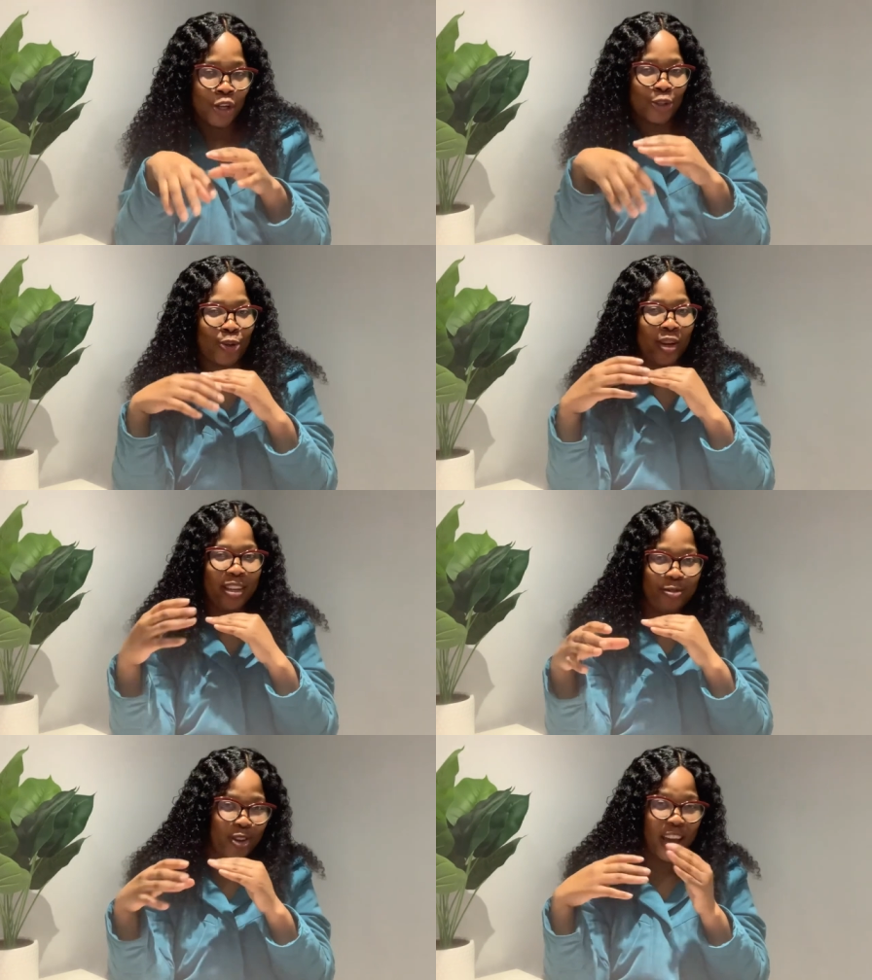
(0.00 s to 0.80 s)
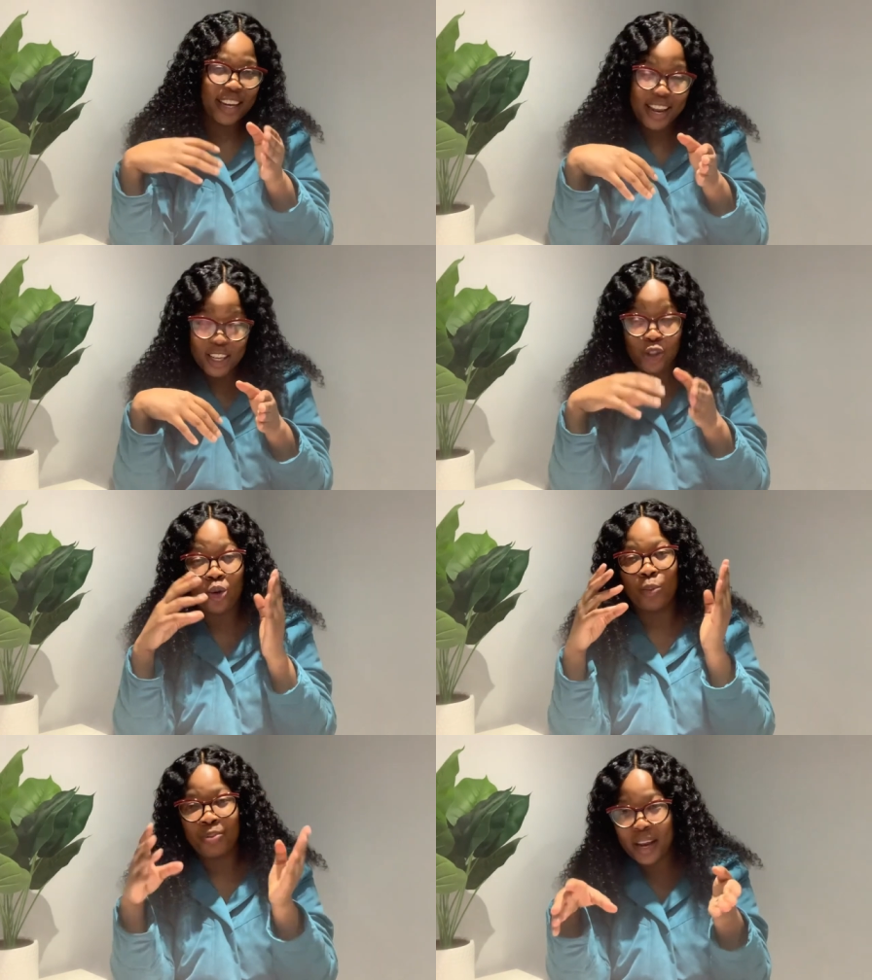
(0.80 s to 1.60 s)
So if you're a nurse,
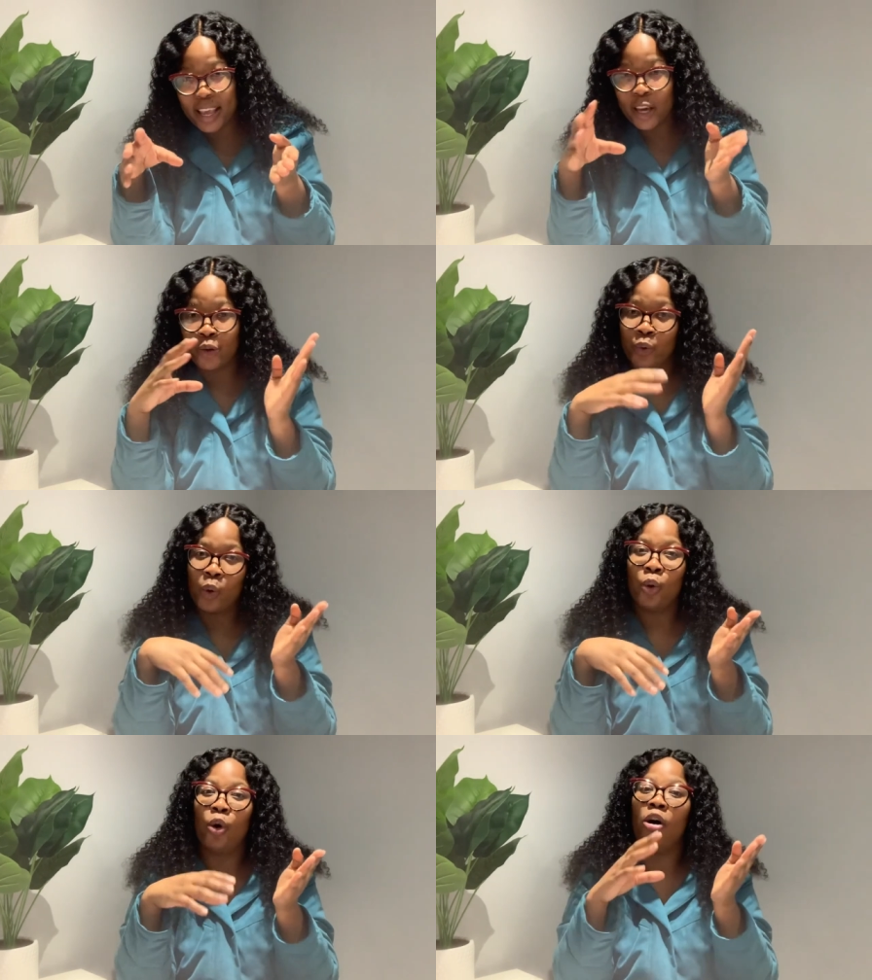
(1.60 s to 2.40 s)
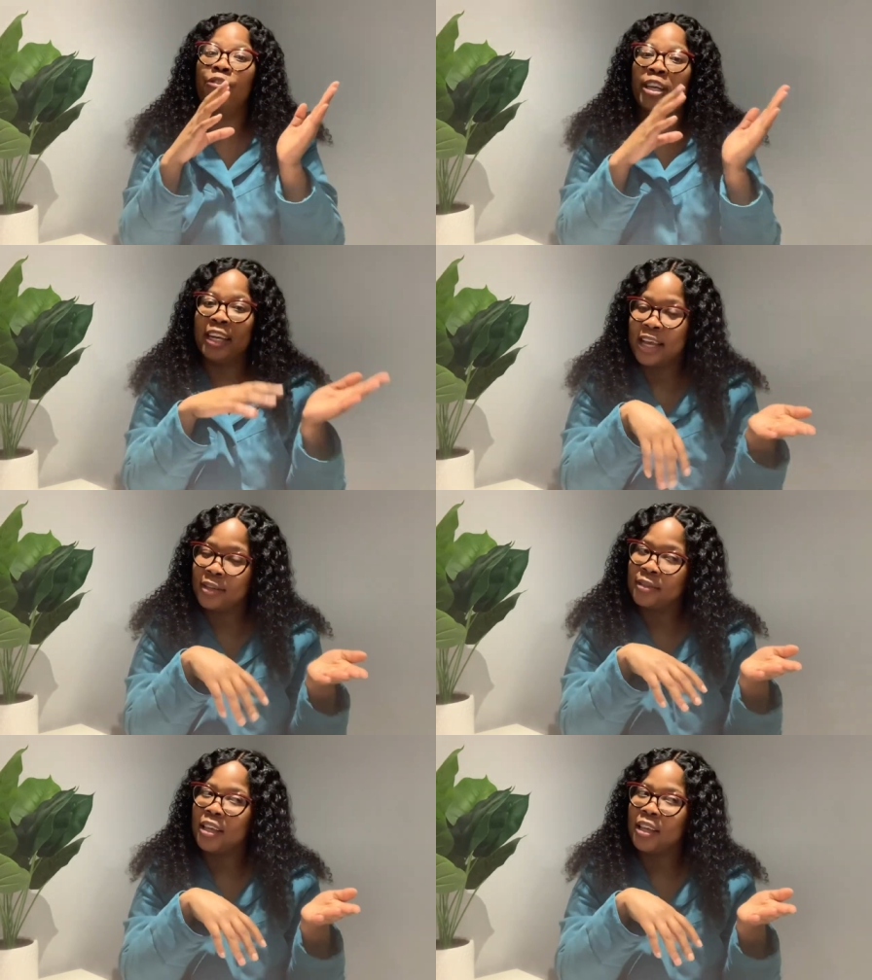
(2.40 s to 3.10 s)
you play a role of a nurse.